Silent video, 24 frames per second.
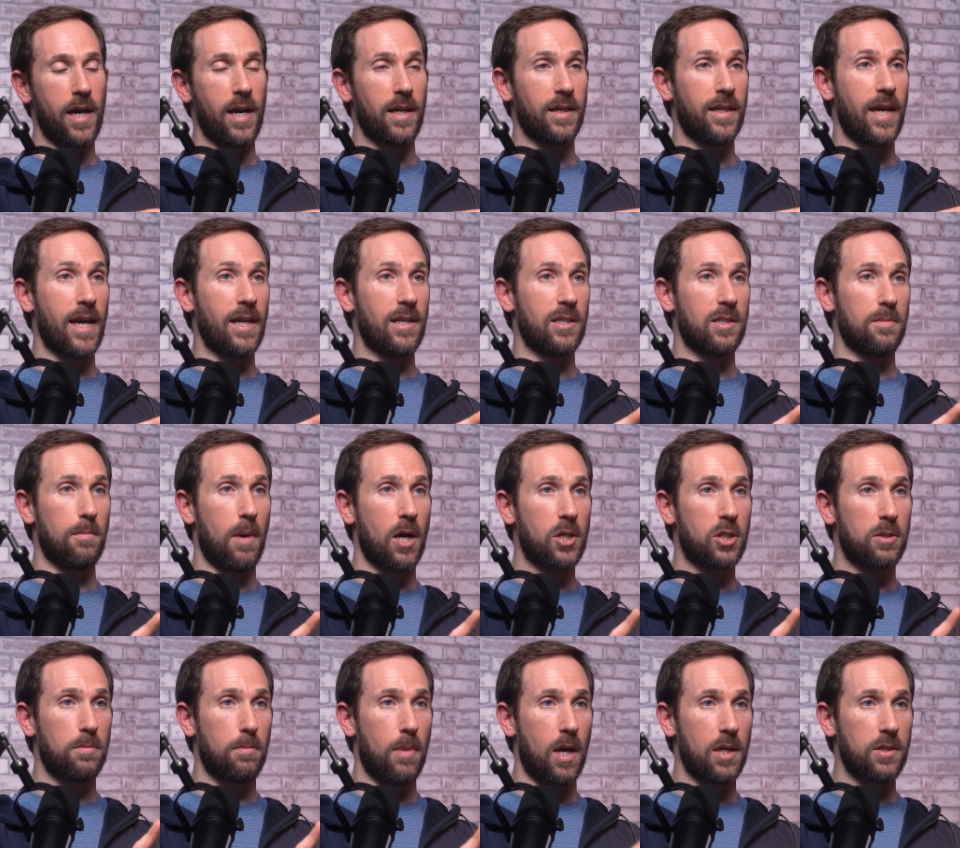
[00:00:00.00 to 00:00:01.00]
gain as
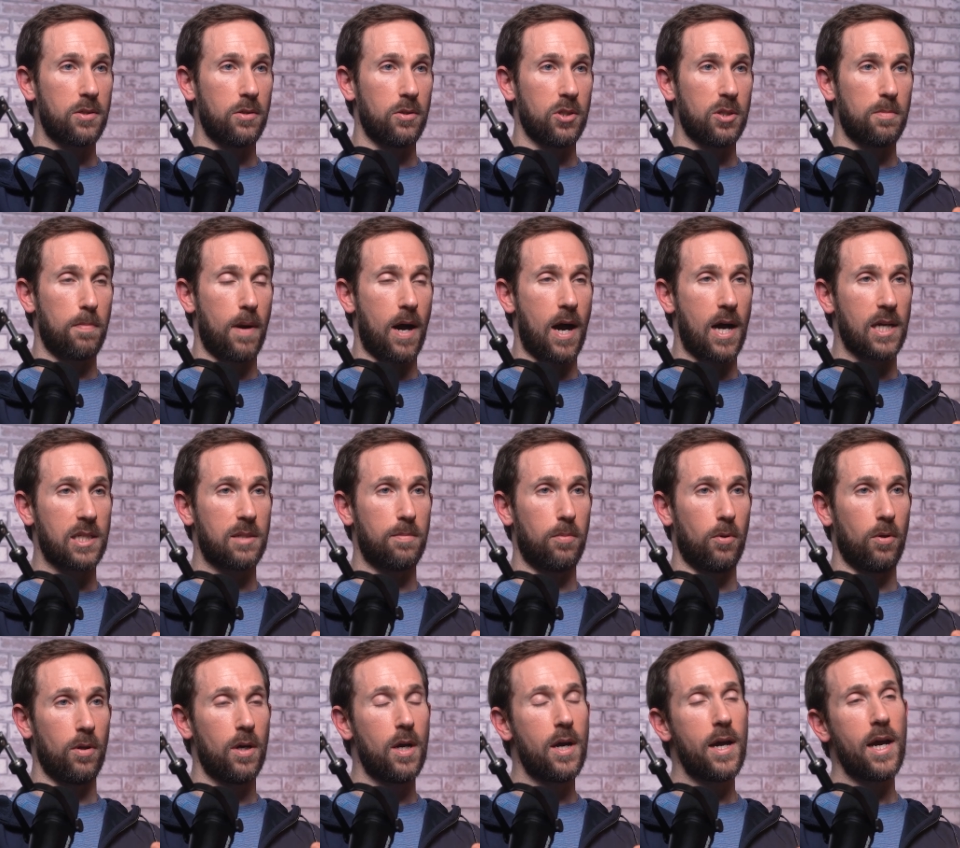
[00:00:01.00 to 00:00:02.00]
much muscle as
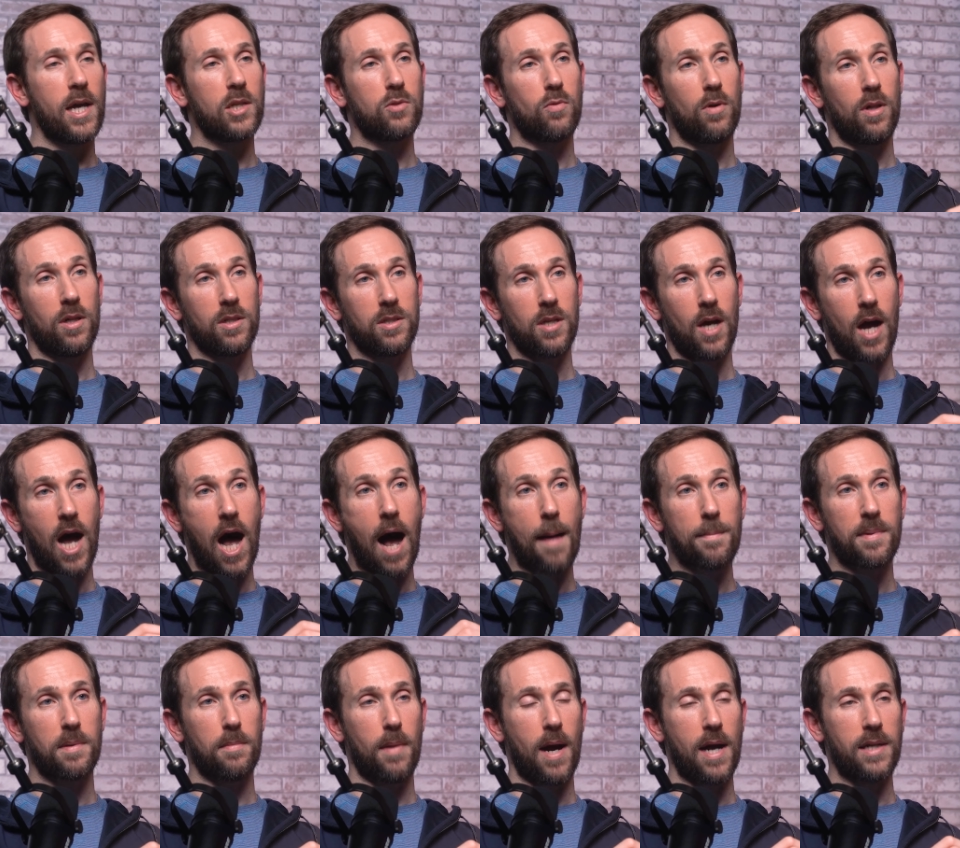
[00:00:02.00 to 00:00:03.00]
possible, as well as
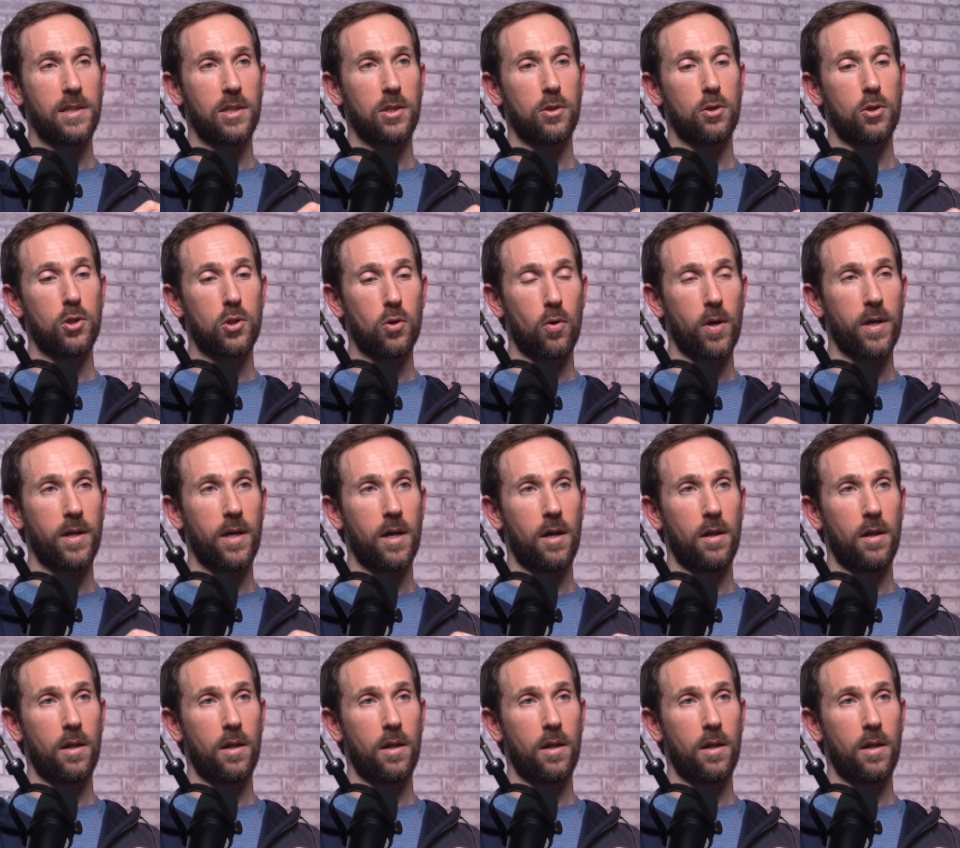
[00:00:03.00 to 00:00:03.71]
optimizing your joint health.